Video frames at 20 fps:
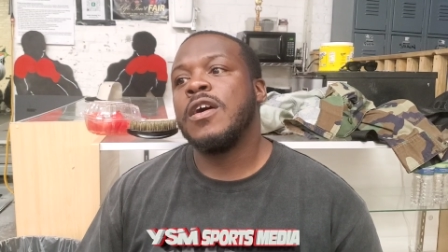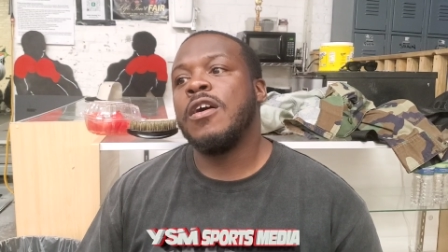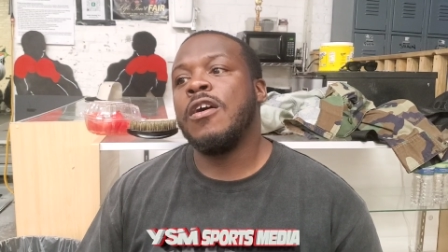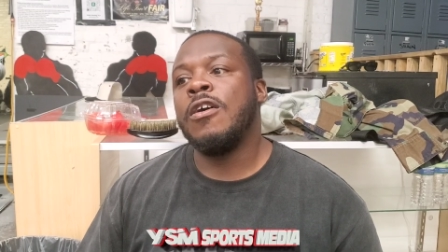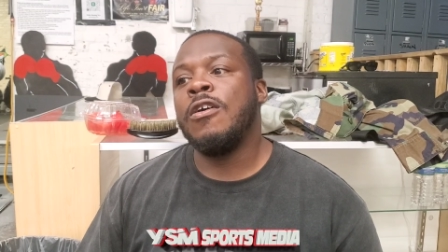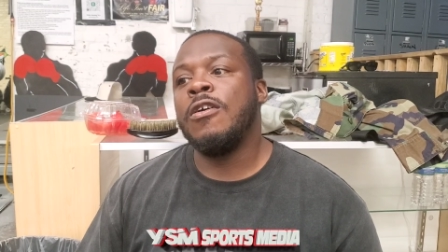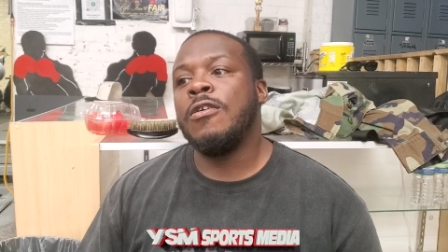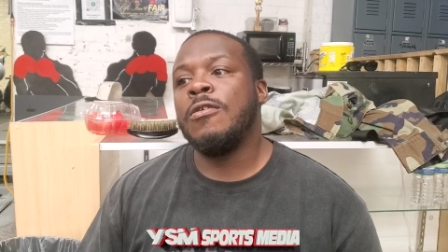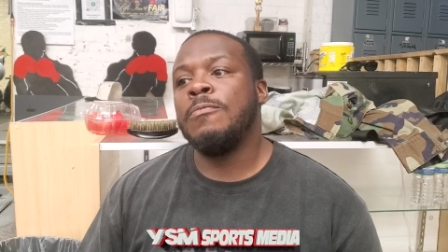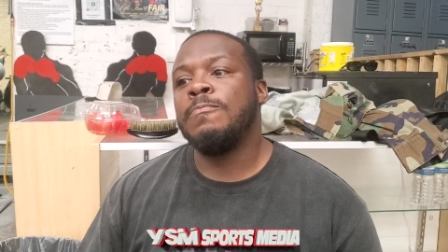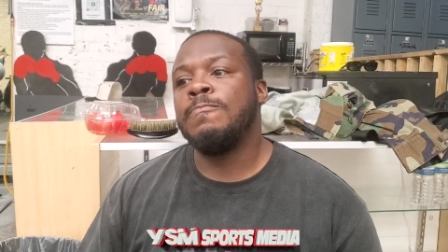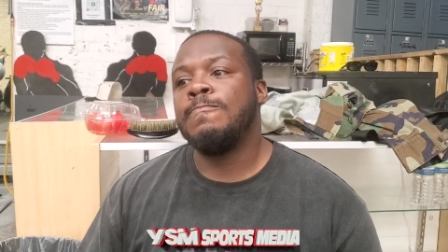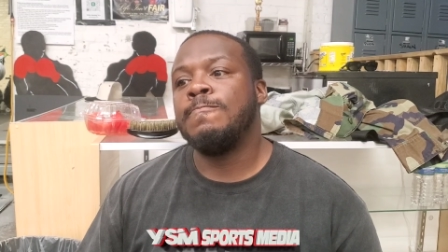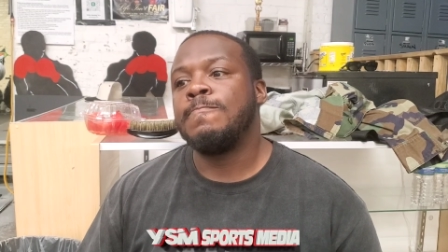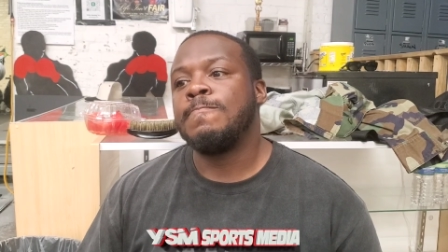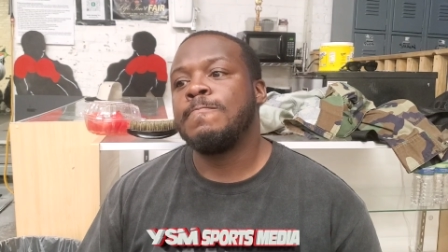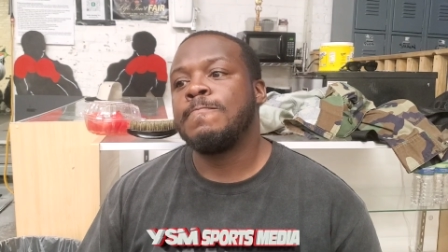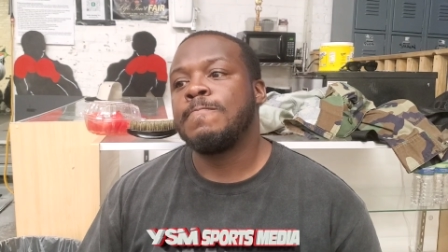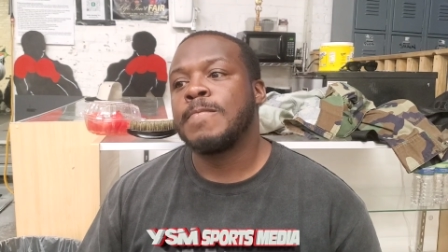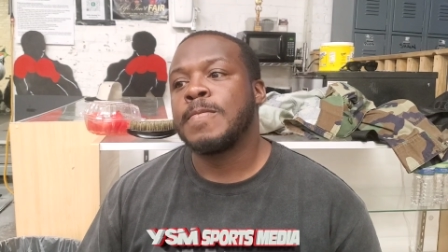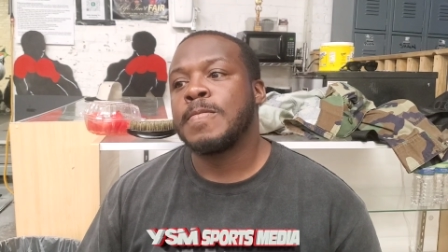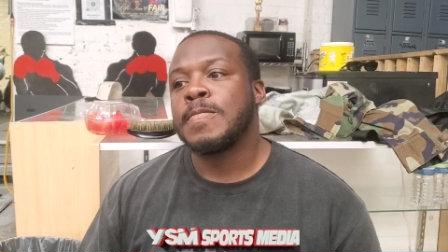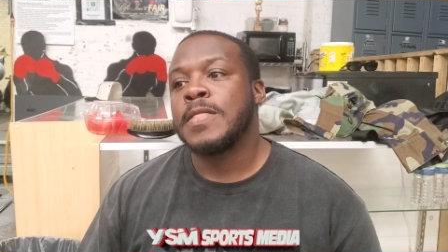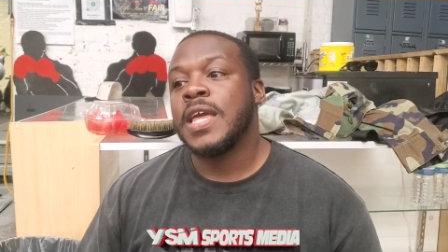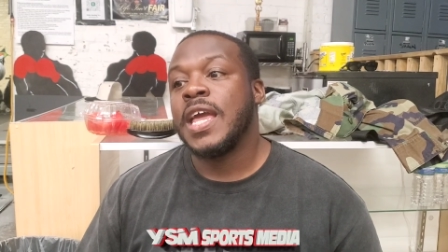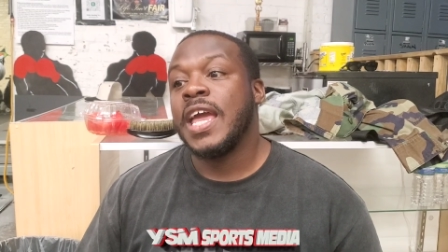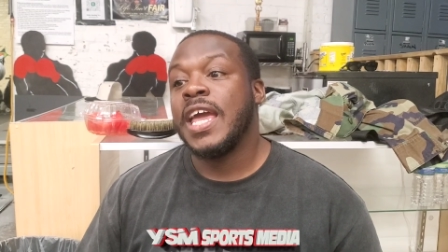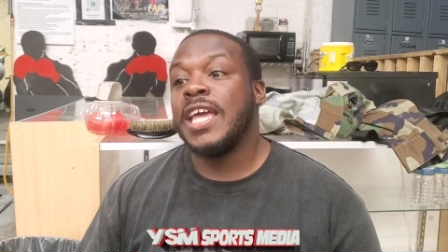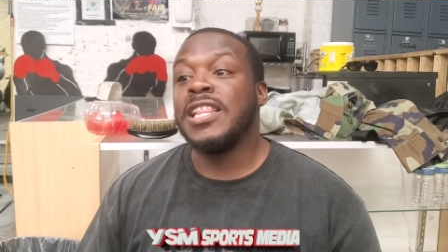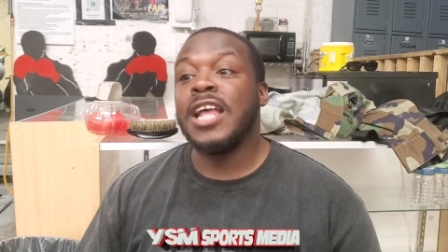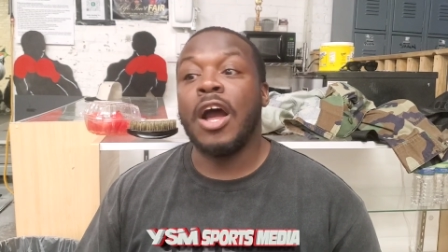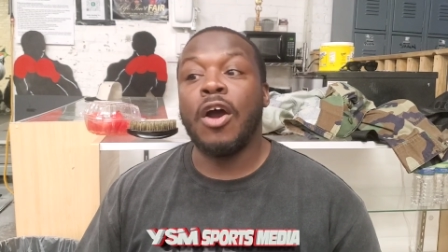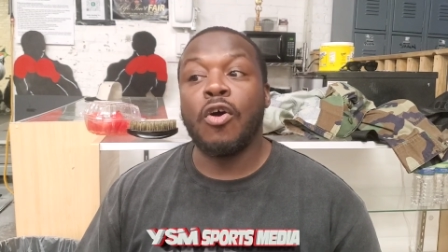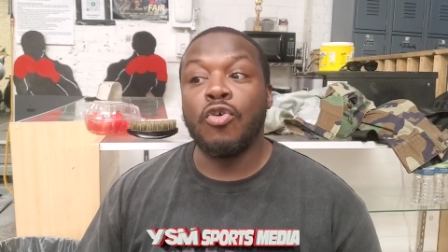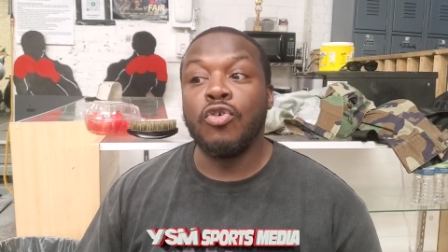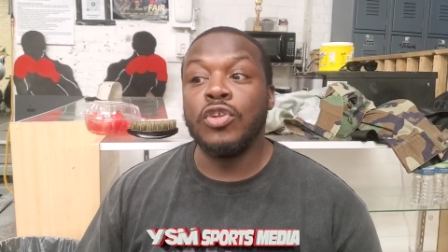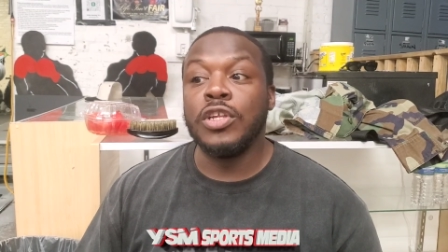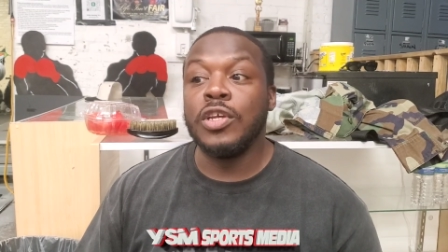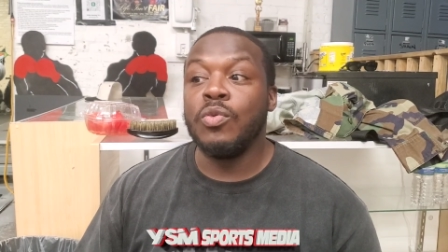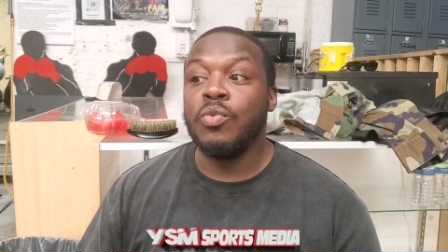And not
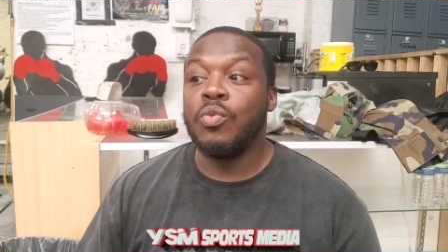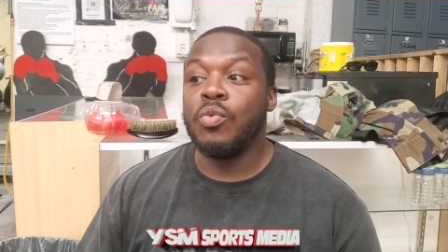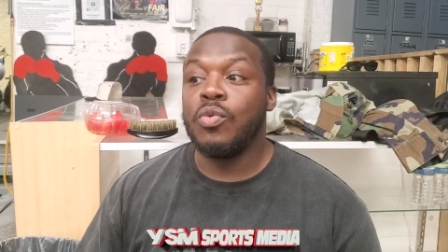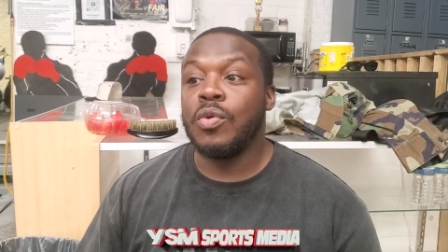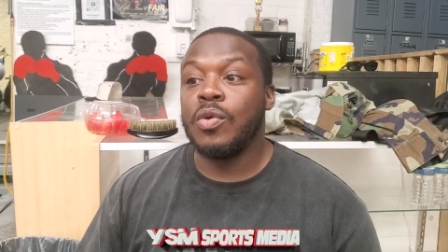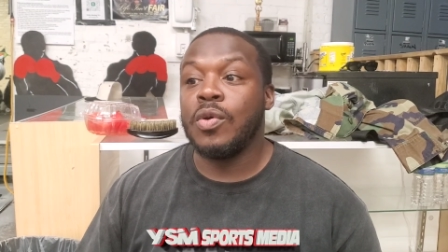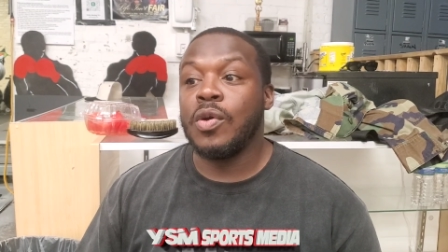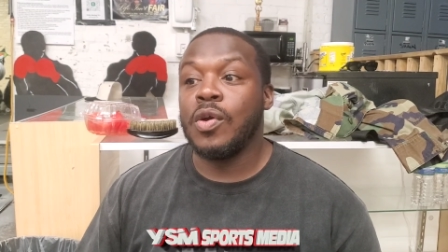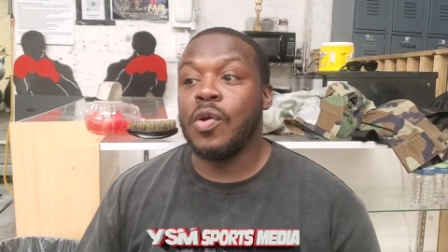only